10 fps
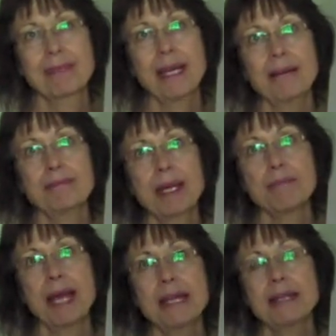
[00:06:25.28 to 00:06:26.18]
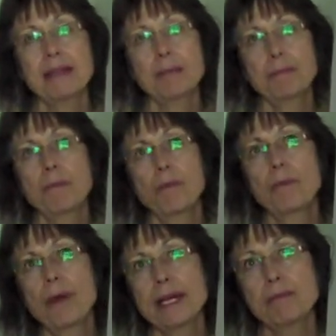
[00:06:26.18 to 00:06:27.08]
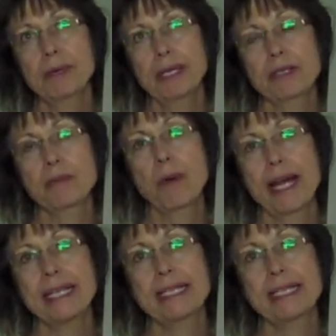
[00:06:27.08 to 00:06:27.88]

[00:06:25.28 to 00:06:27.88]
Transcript: Yep. They painted the red bricks white